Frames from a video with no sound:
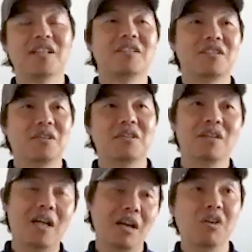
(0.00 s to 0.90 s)

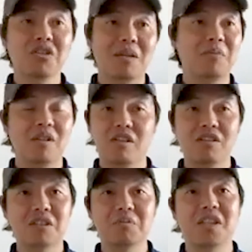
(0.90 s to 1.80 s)
So our
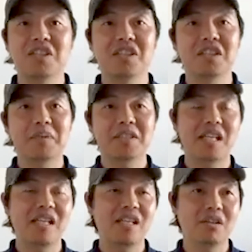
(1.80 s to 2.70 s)
long-term strategy is
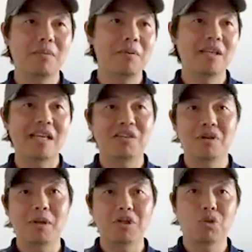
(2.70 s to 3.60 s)
basically, maybe get
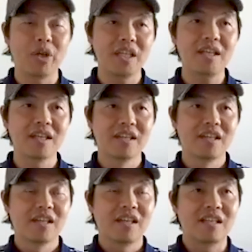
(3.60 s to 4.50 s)
to about 20,
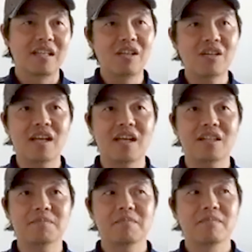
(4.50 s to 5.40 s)
and then look
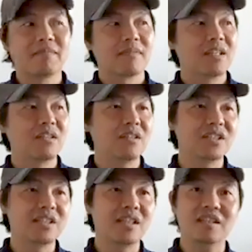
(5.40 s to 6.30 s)
at,
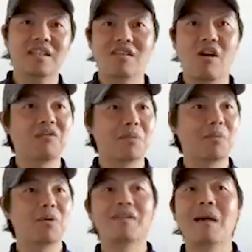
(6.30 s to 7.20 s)
is that a
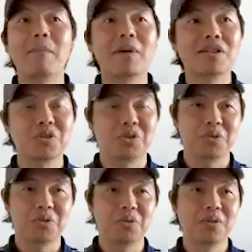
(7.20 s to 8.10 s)
comfortable number
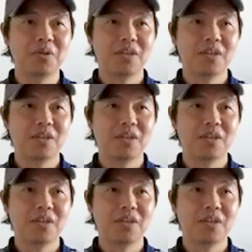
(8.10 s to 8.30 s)
to